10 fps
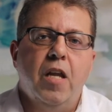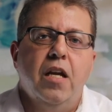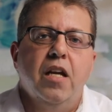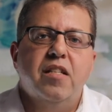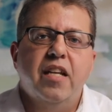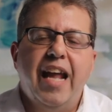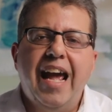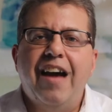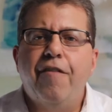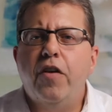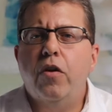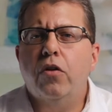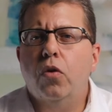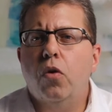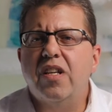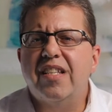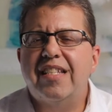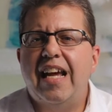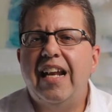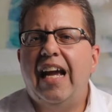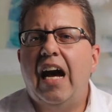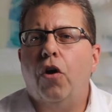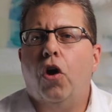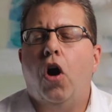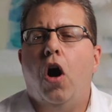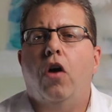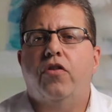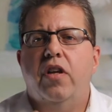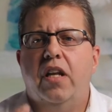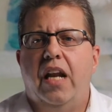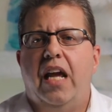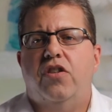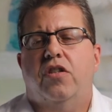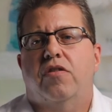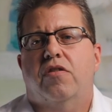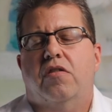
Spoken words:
Today, I feel the Lord is sending out a call to the nations